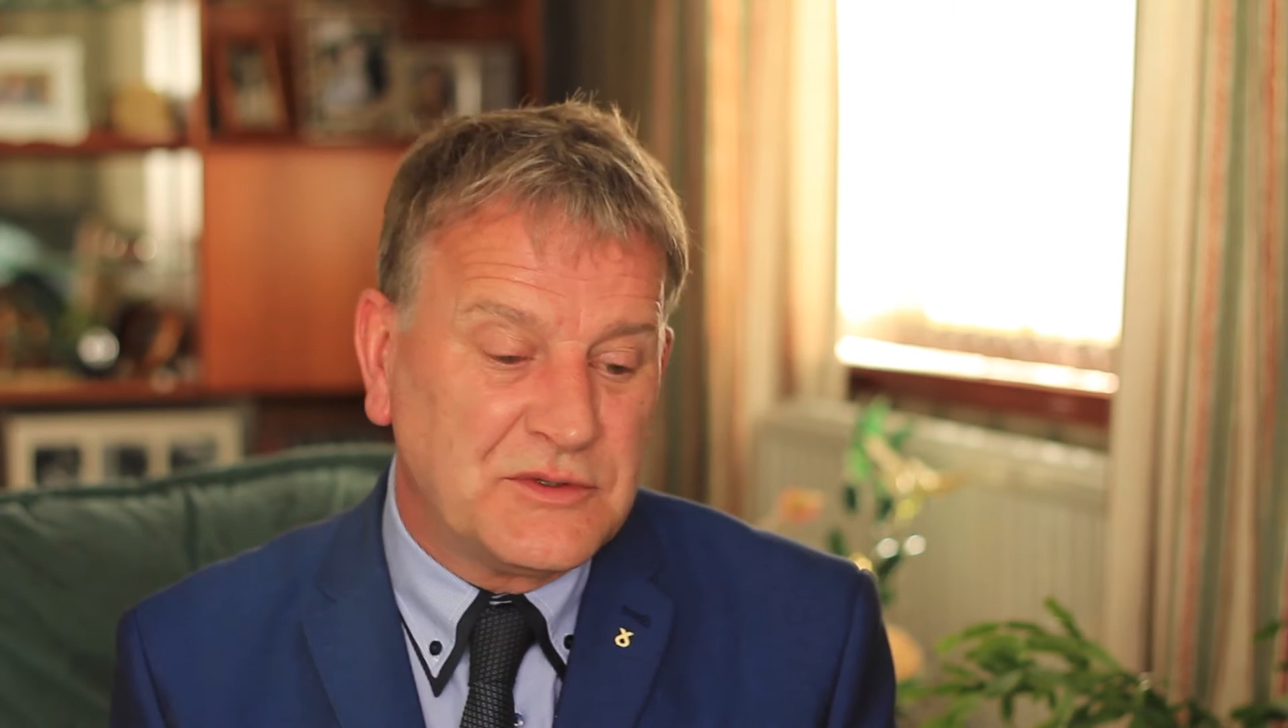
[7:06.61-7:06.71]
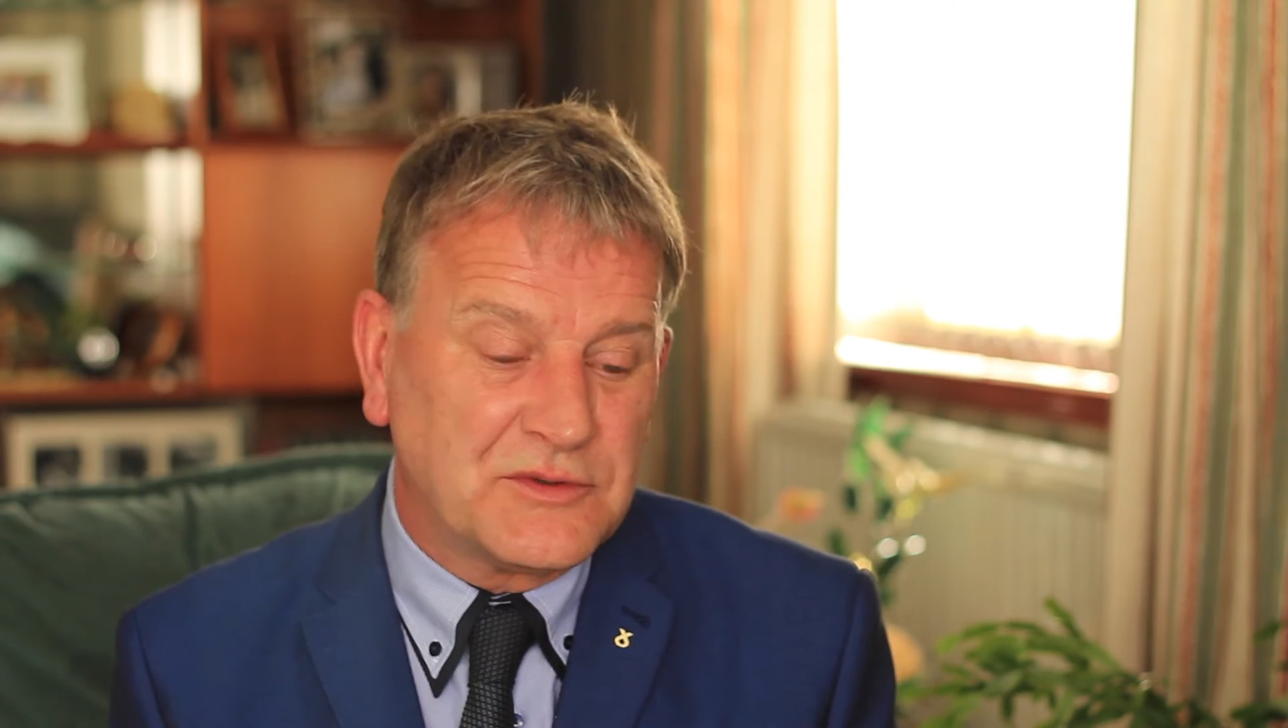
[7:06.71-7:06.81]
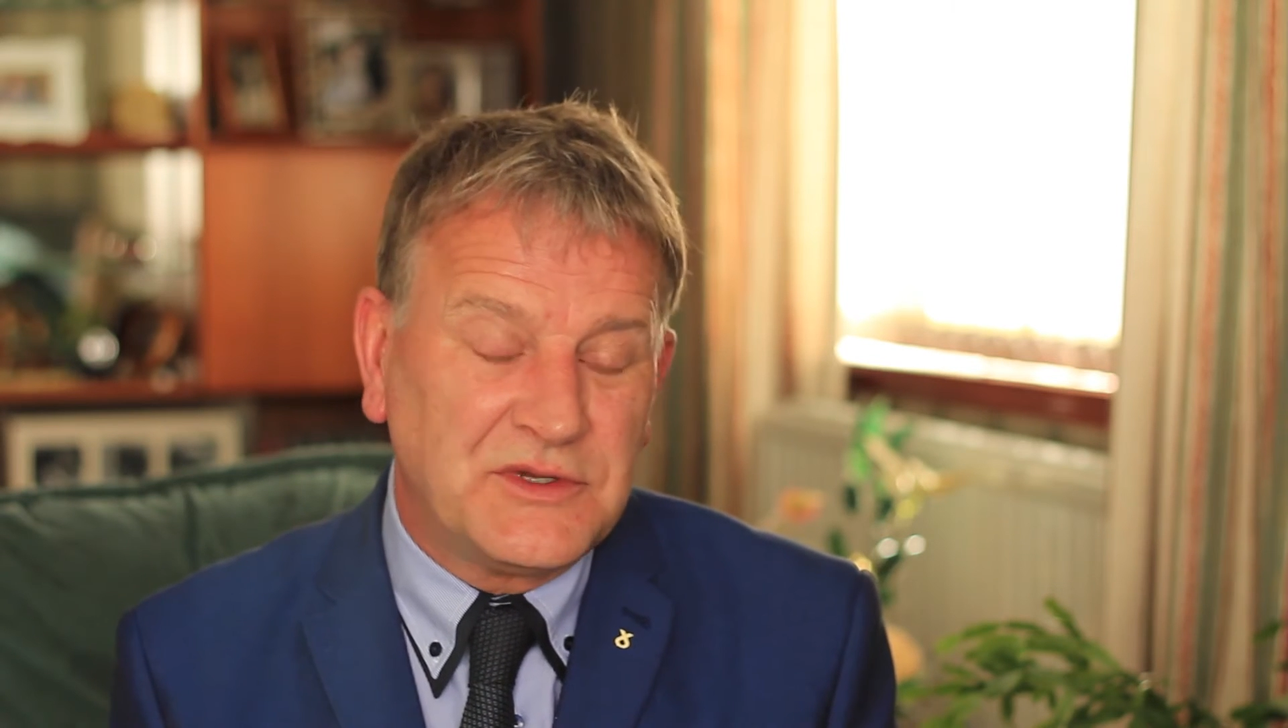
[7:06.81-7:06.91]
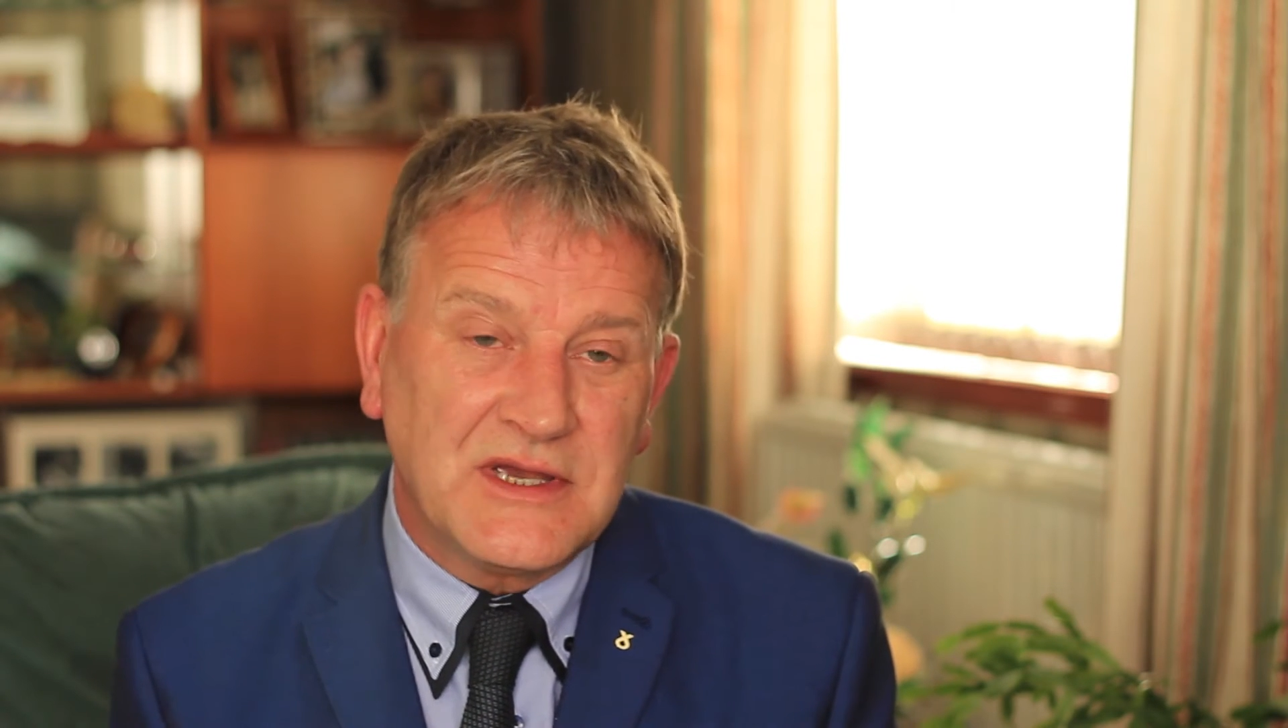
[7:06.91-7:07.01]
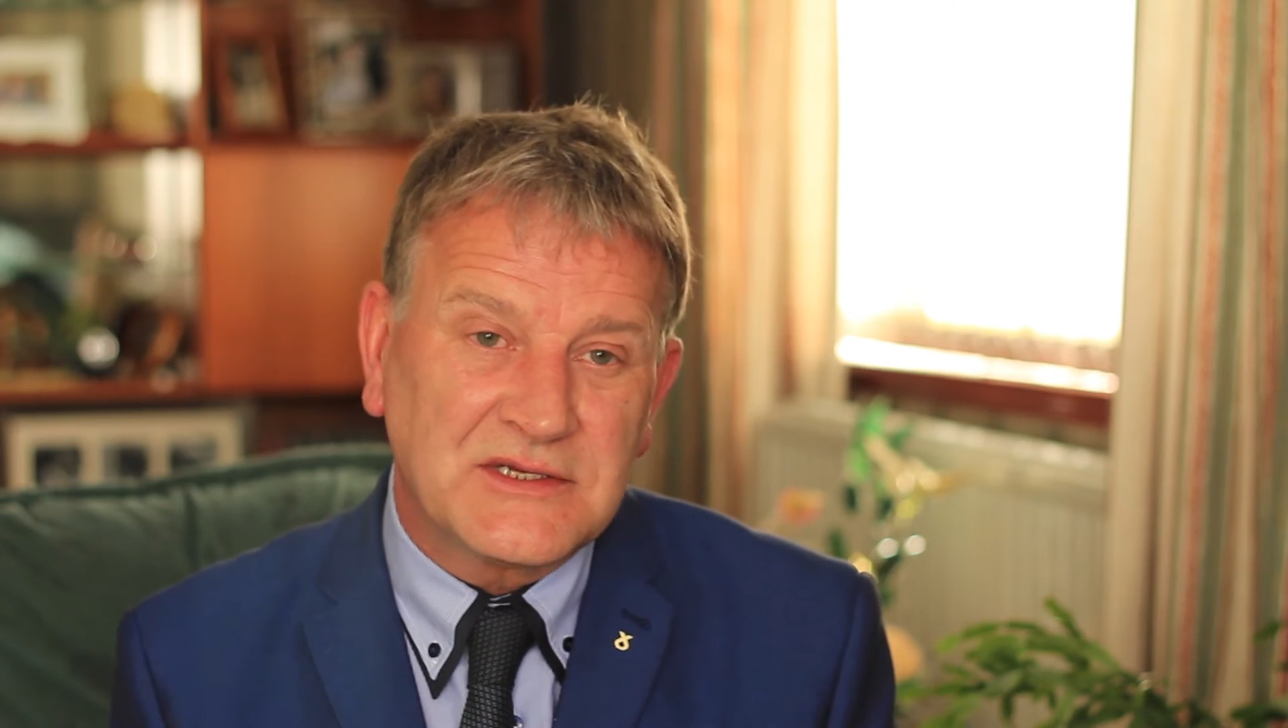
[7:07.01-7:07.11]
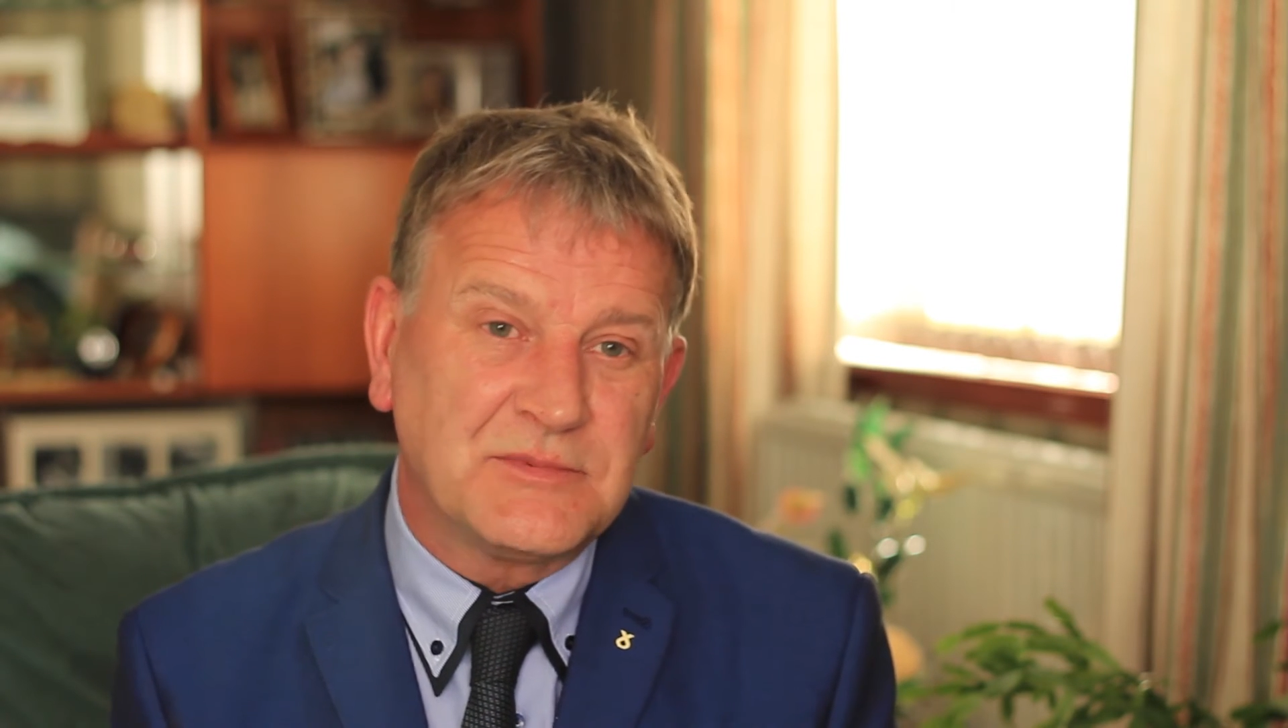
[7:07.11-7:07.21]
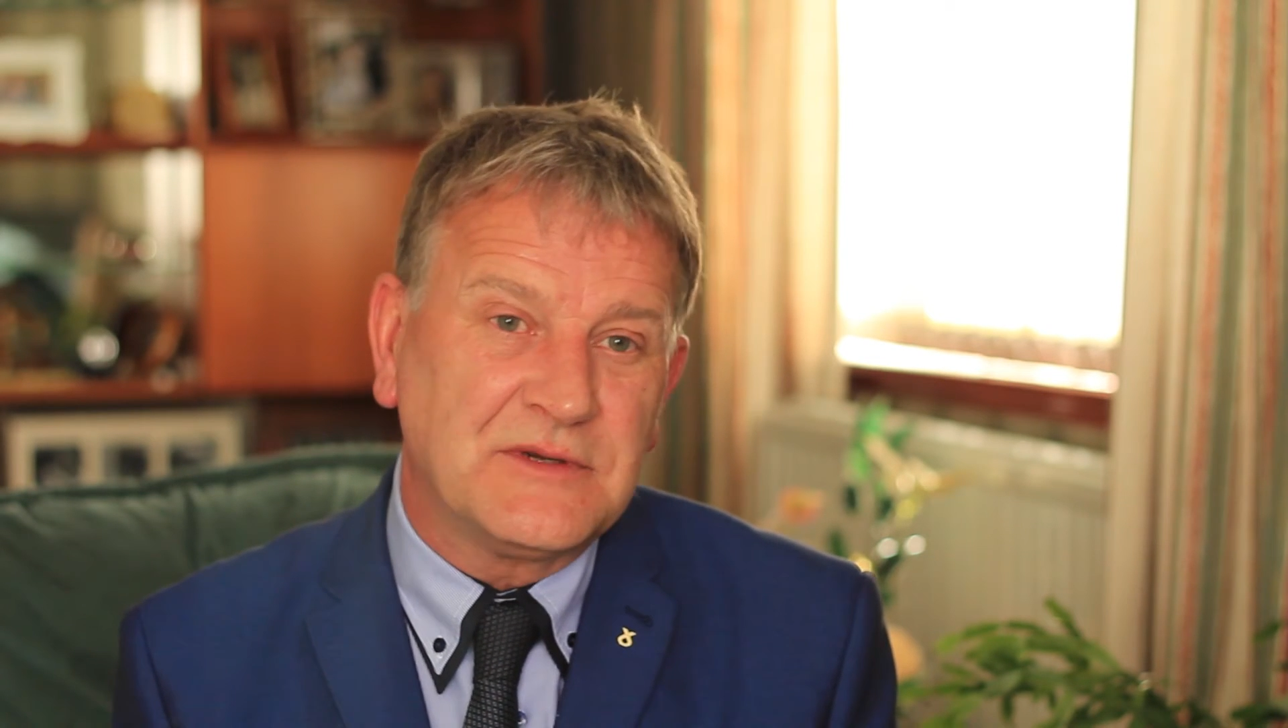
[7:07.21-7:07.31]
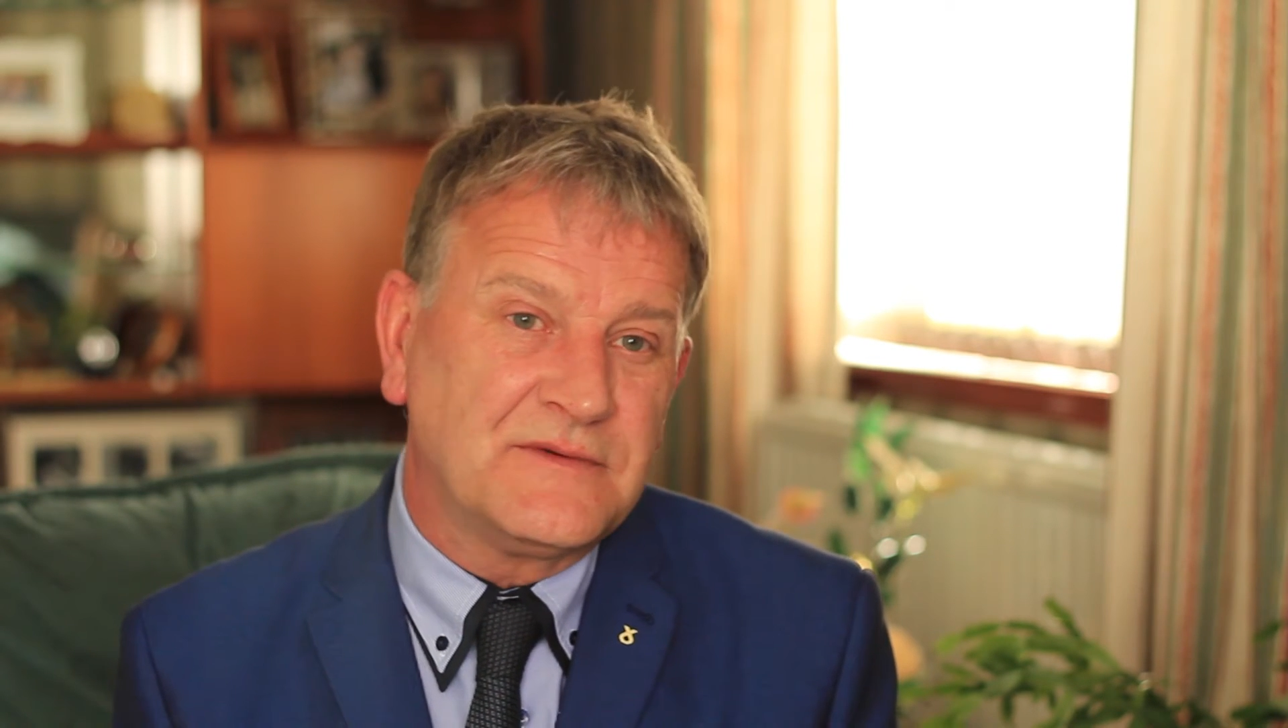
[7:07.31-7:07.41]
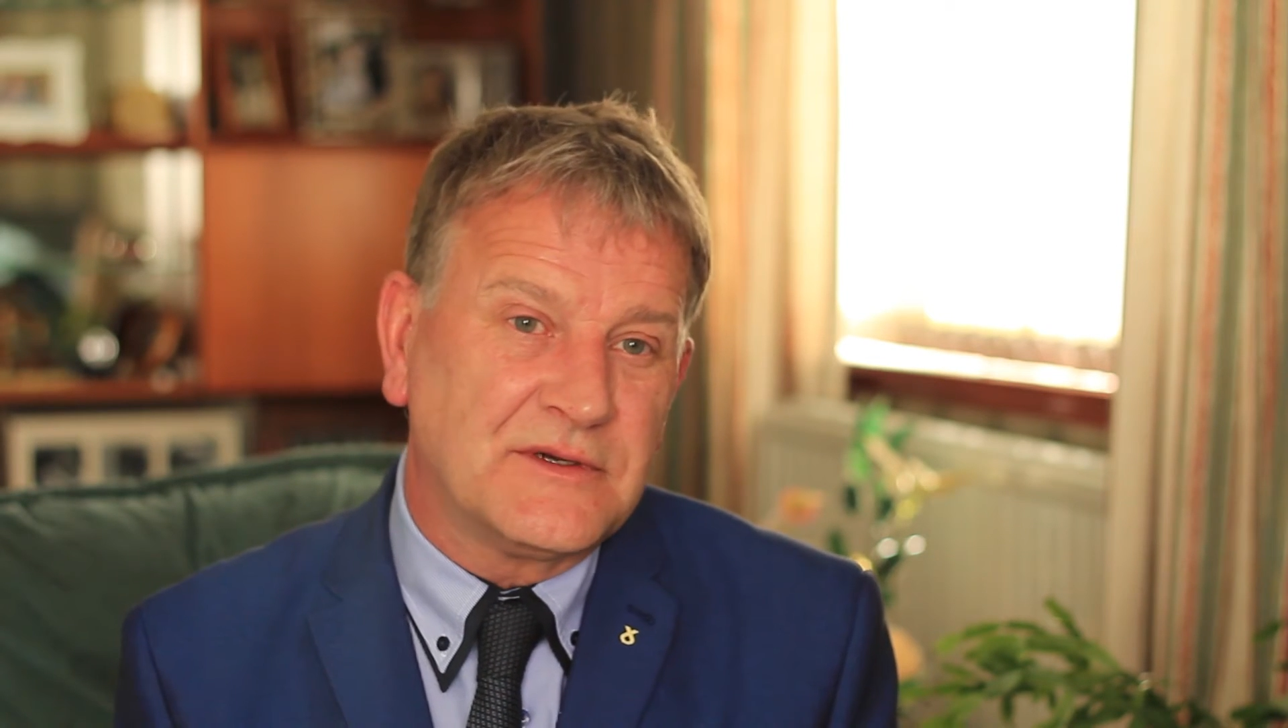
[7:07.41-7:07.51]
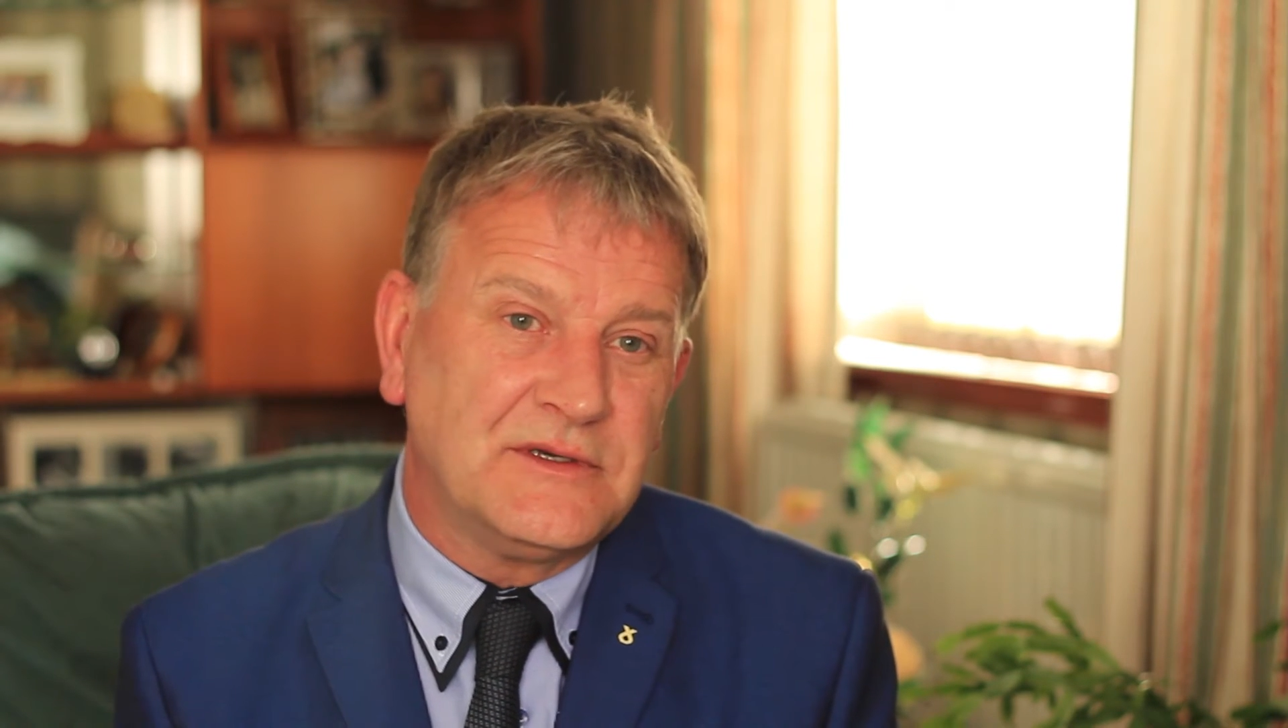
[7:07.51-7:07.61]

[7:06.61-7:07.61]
were desperate for it